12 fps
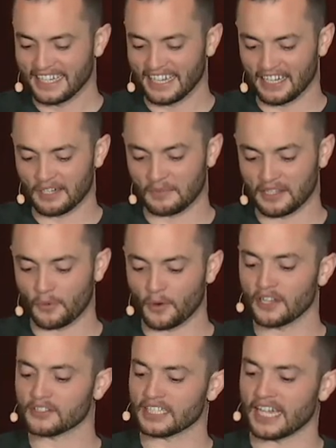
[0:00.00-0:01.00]
Um, and then we
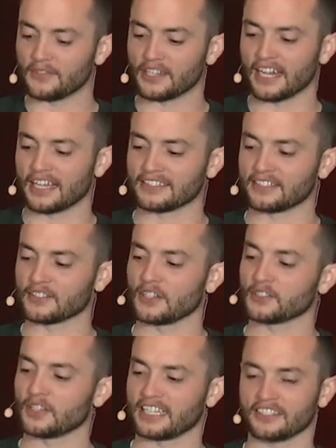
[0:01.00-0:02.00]
also gave you guys, there's
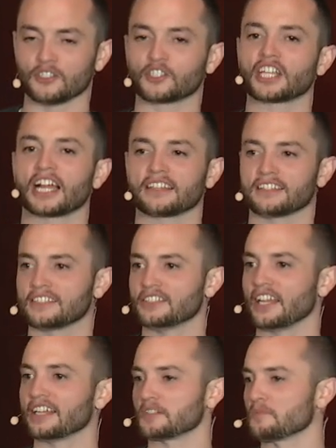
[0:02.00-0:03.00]
also like a little checklist so
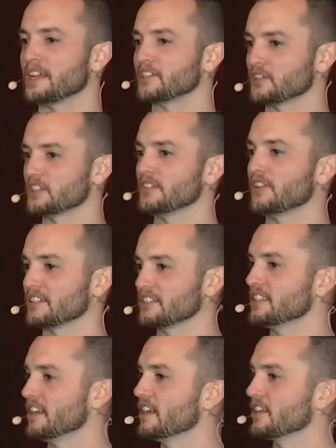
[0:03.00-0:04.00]
you guys can make sure that you've
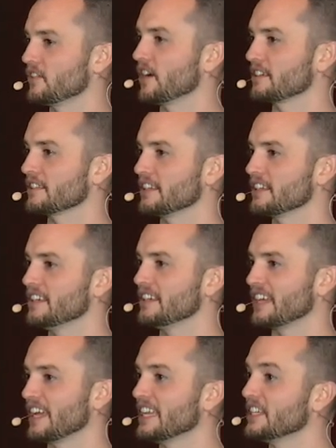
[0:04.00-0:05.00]
actually done it correctly.
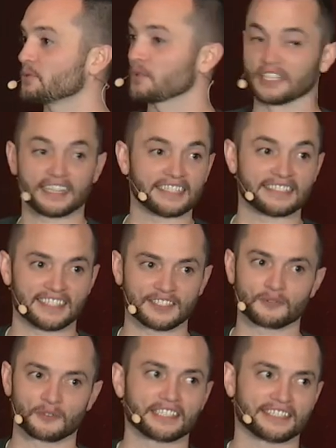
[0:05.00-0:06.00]
Okay, each one of the things that,
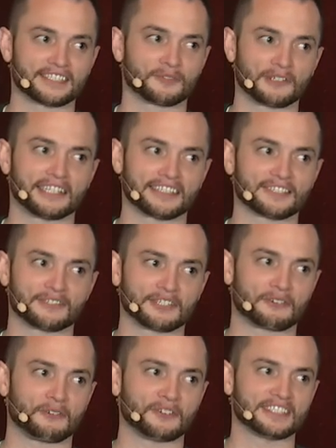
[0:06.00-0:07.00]
it's really sweet, it's really
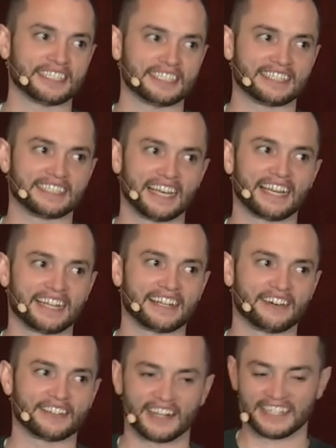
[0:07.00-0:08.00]
cool that he did that, I
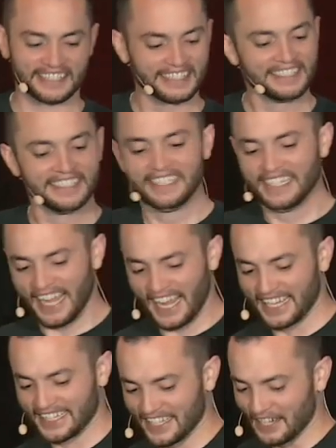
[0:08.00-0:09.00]
know, right?
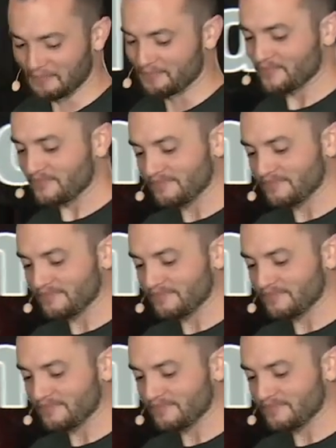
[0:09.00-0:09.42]
And, um,